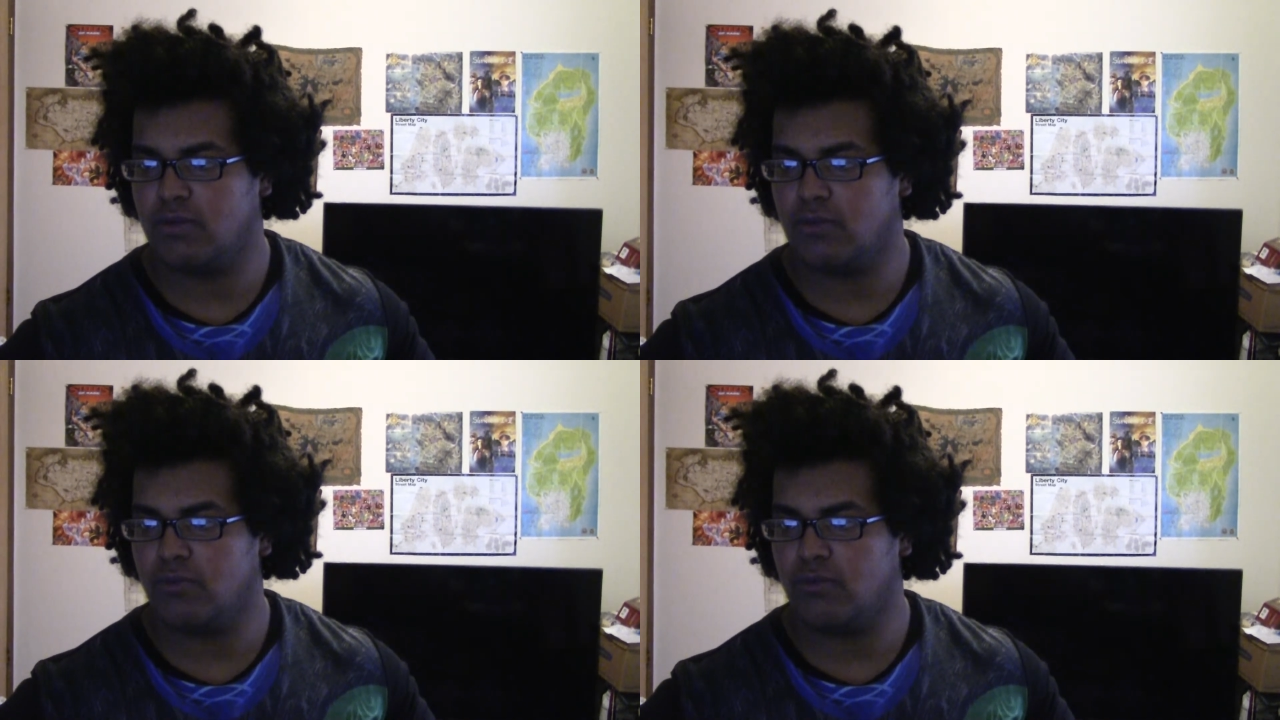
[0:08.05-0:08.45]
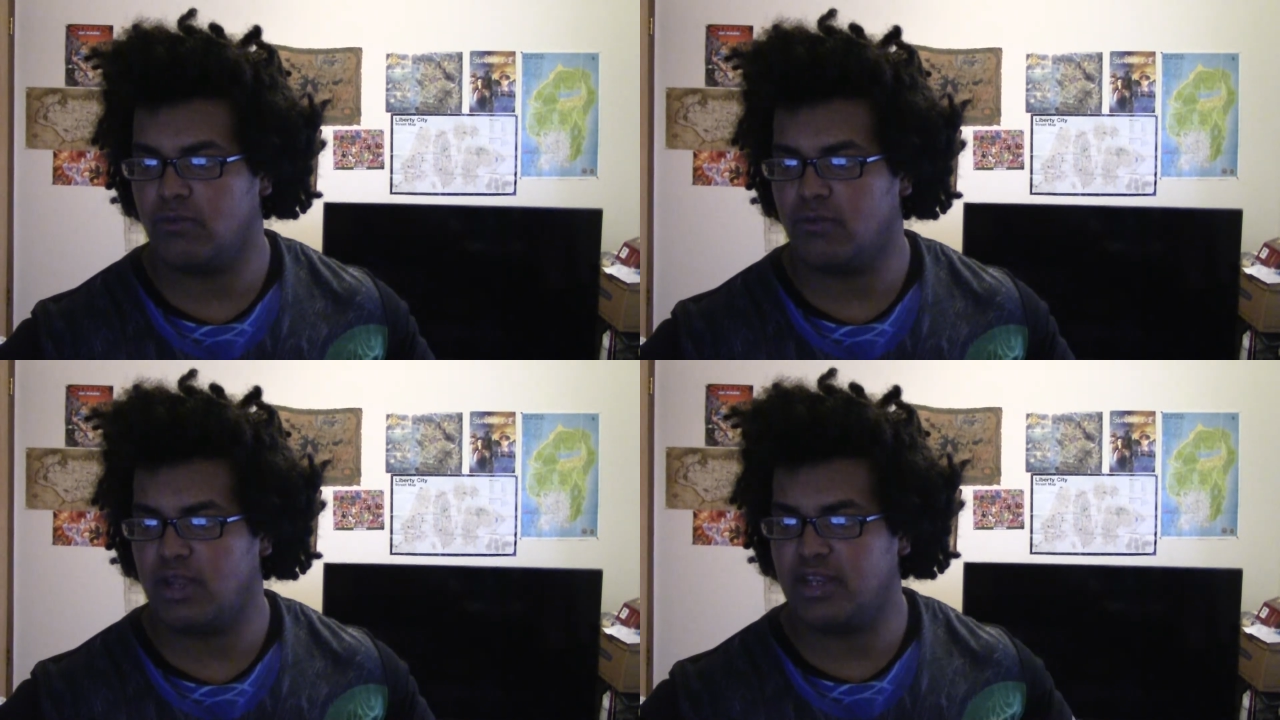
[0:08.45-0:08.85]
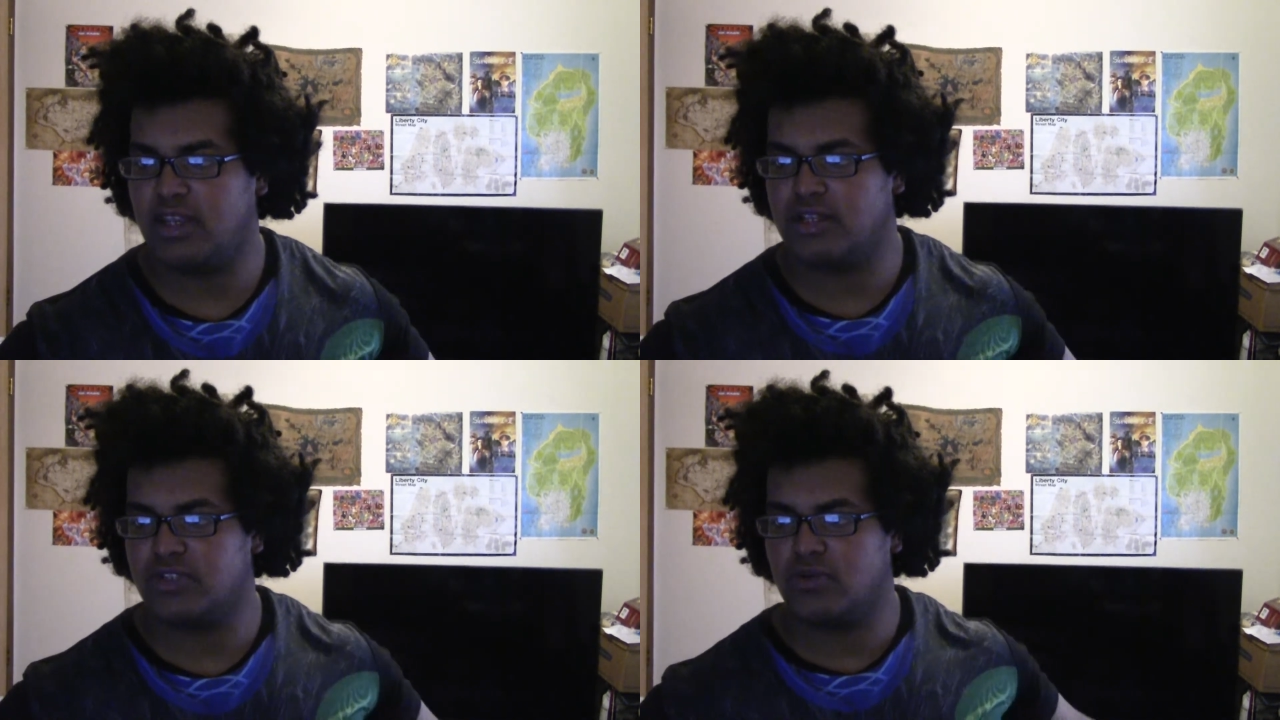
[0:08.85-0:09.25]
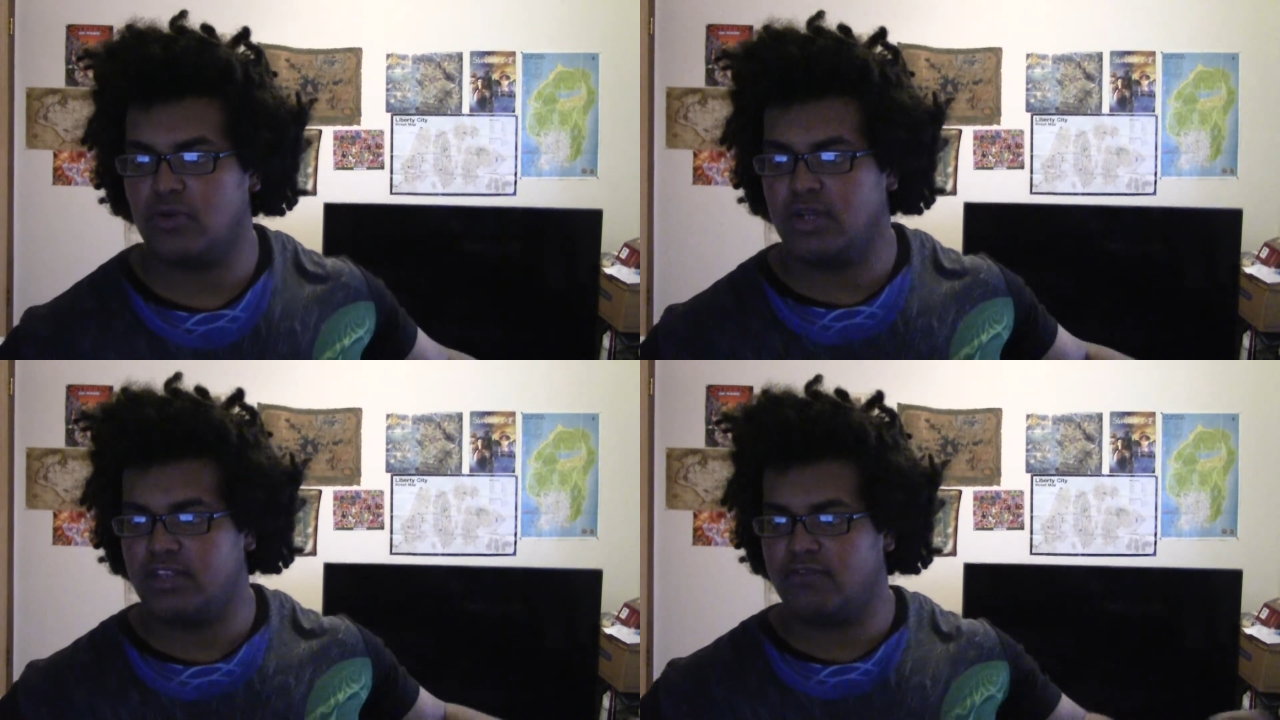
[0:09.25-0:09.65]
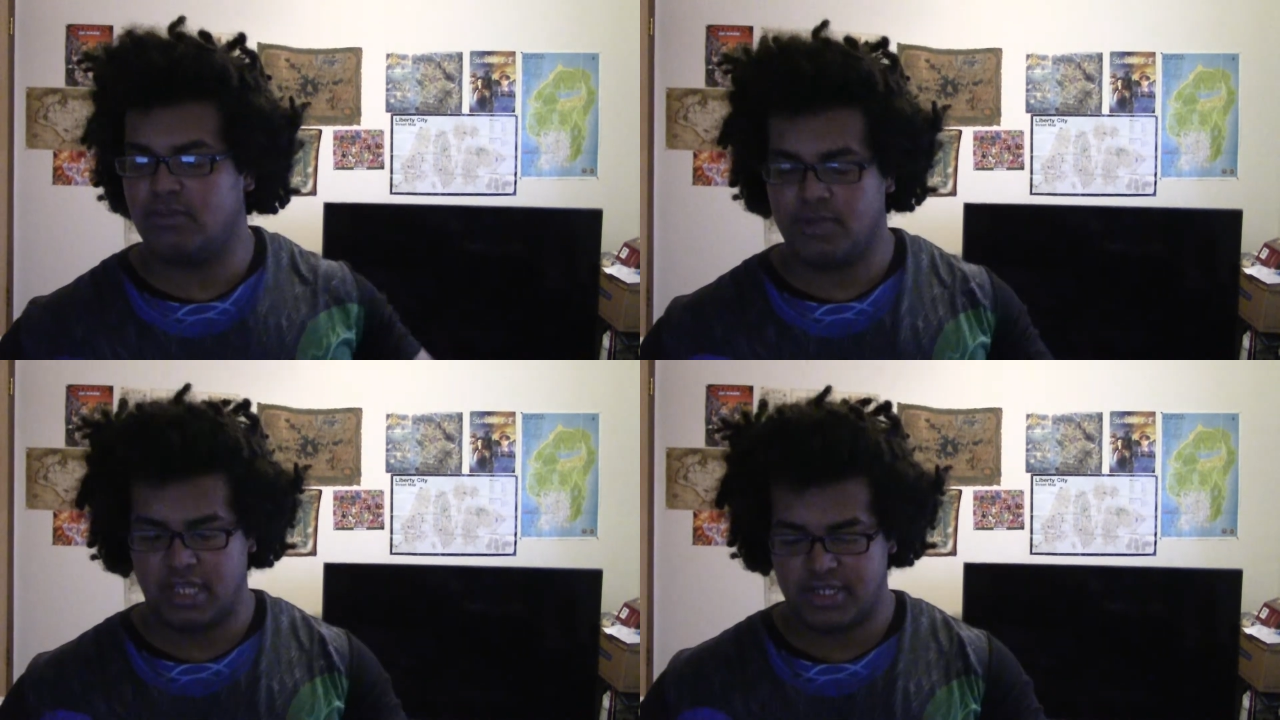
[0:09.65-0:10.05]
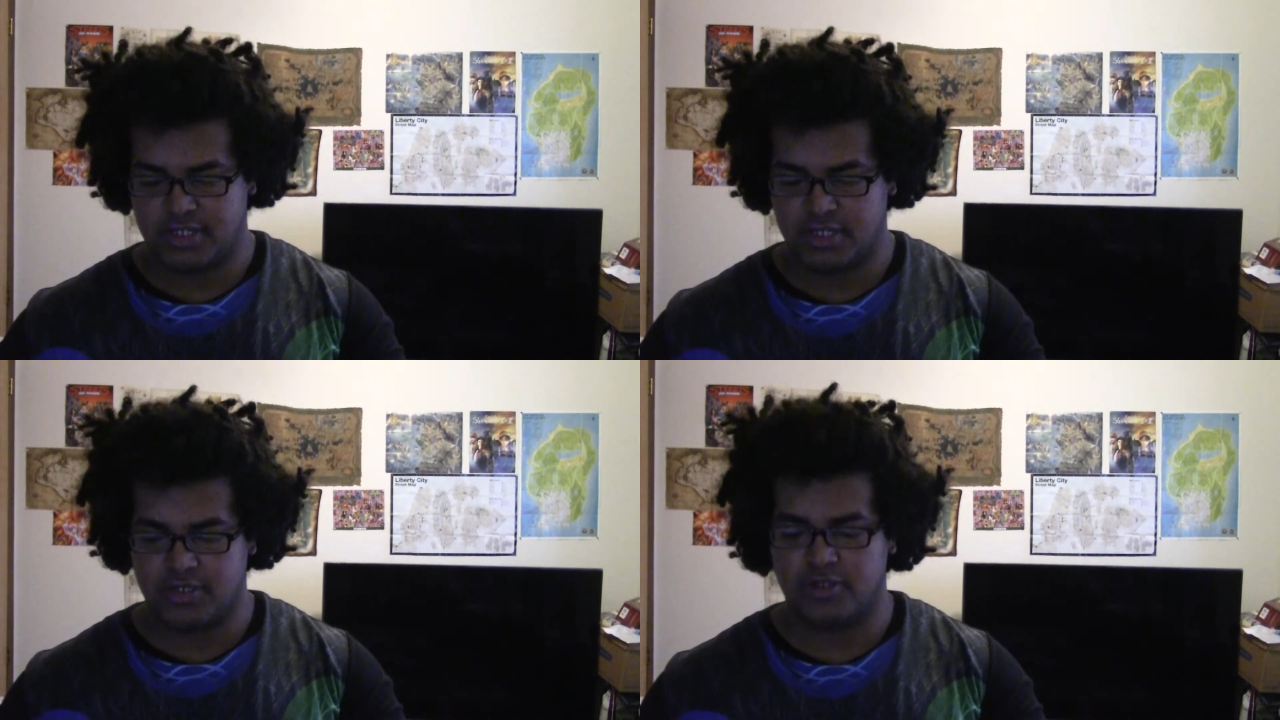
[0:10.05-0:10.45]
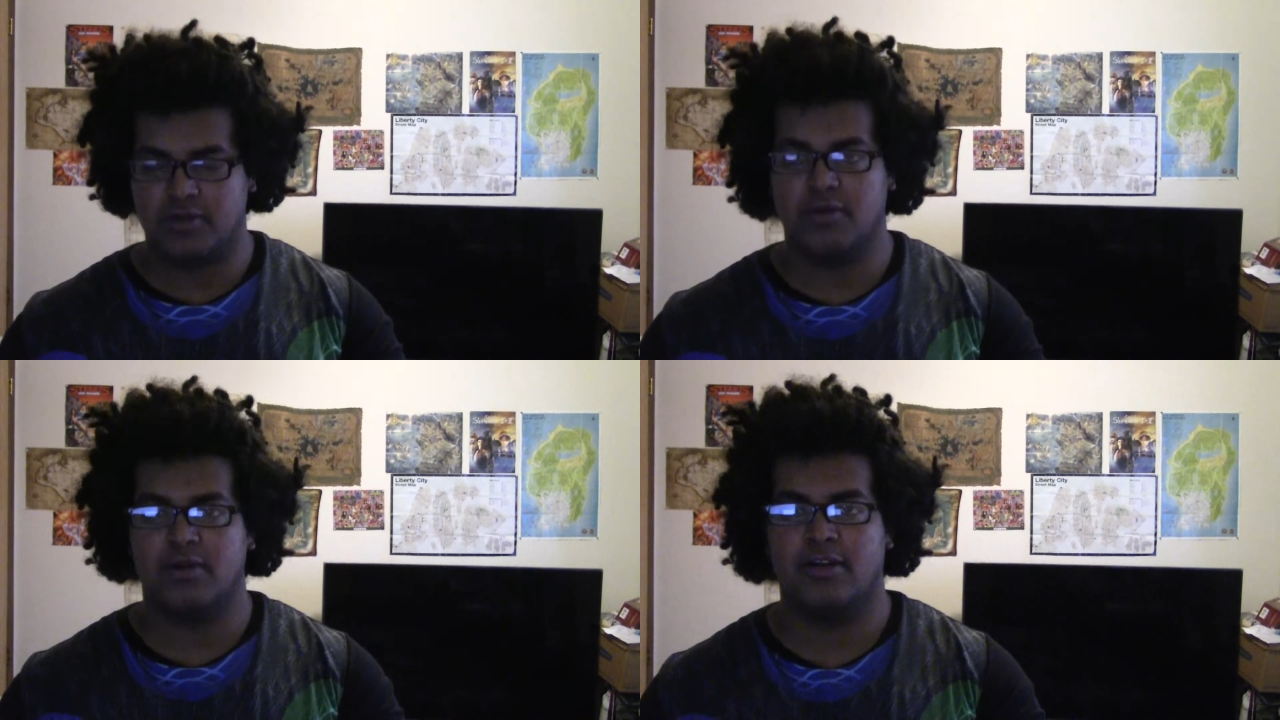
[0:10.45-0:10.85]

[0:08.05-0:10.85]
Radiata Stories for the PlayStation 2.